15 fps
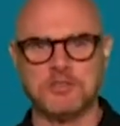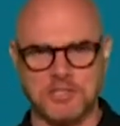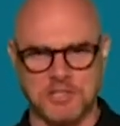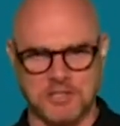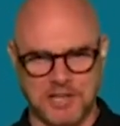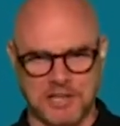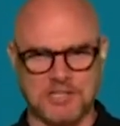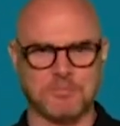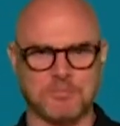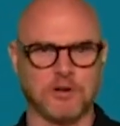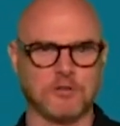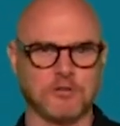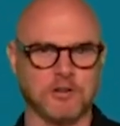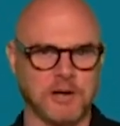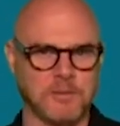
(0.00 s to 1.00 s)
Select
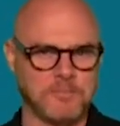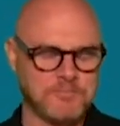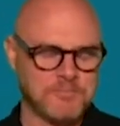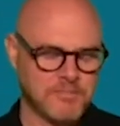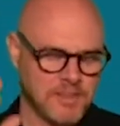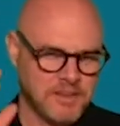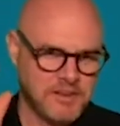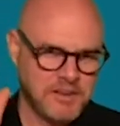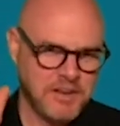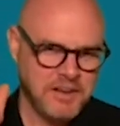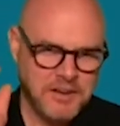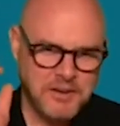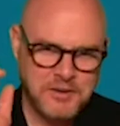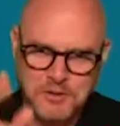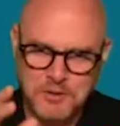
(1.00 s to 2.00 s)
program.
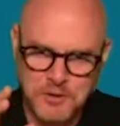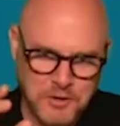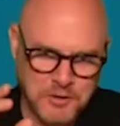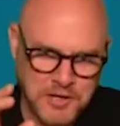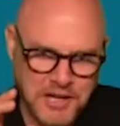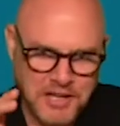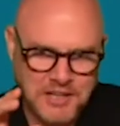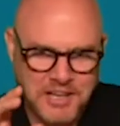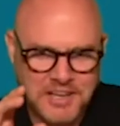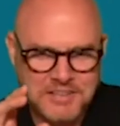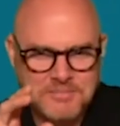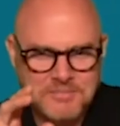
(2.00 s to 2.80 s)
You're in LA,